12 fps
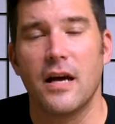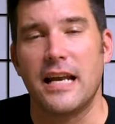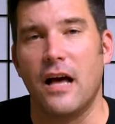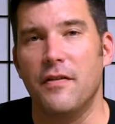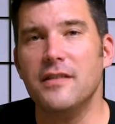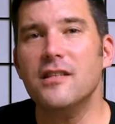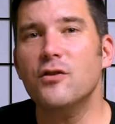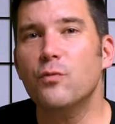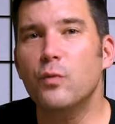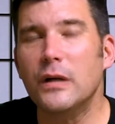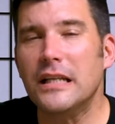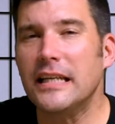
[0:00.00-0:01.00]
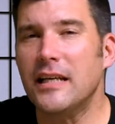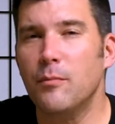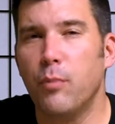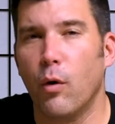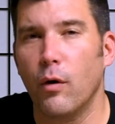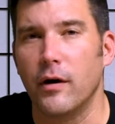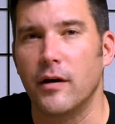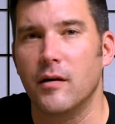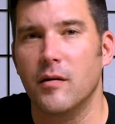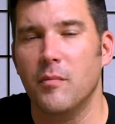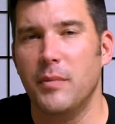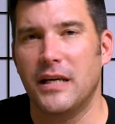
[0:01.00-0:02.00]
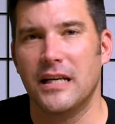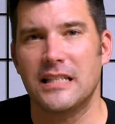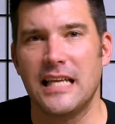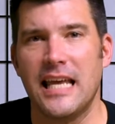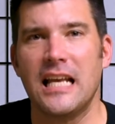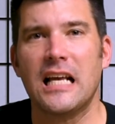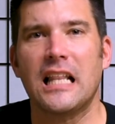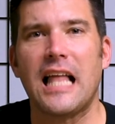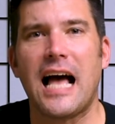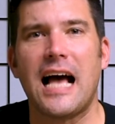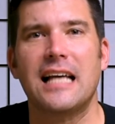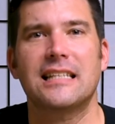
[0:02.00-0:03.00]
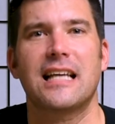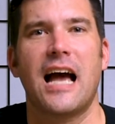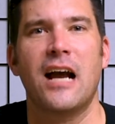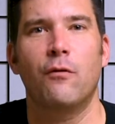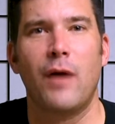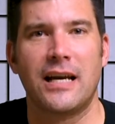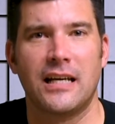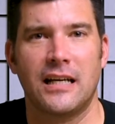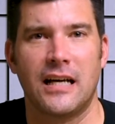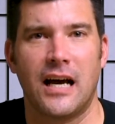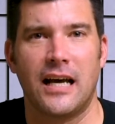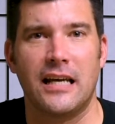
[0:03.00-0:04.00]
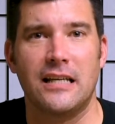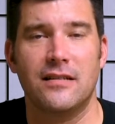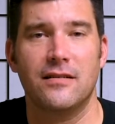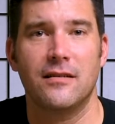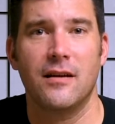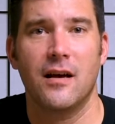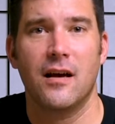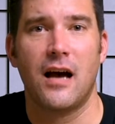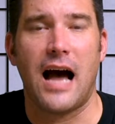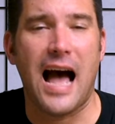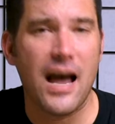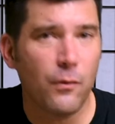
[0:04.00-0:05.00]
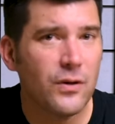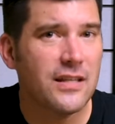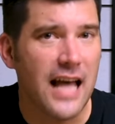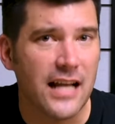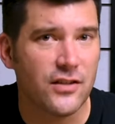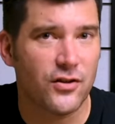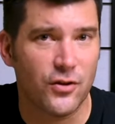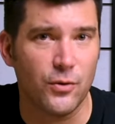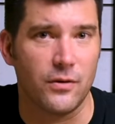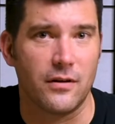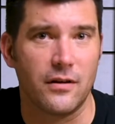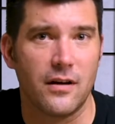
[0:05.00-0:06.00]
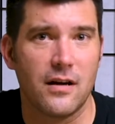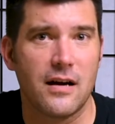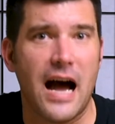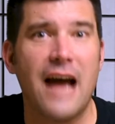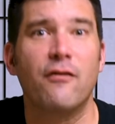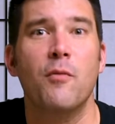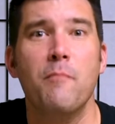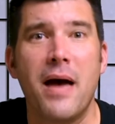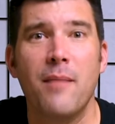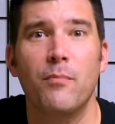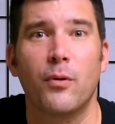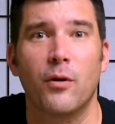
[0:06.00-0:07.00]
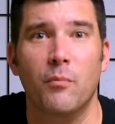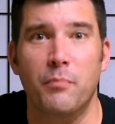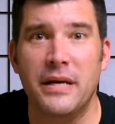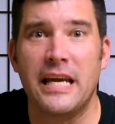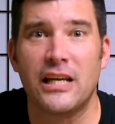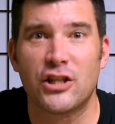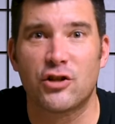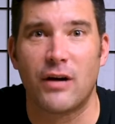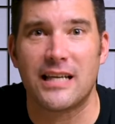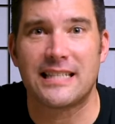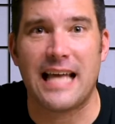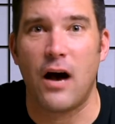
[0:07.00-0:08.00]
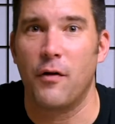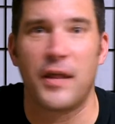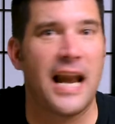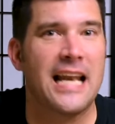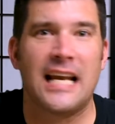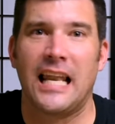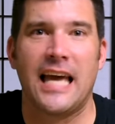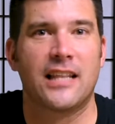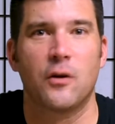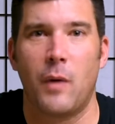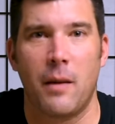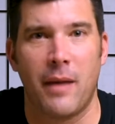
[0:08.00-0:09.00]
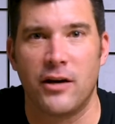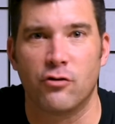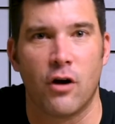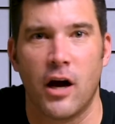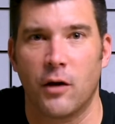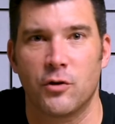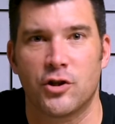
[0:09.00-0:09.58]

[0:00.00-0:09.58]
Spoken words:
Now, this is really important because in class, I recognize I was that student. I remember being stressed out that I didn't like the way my drawing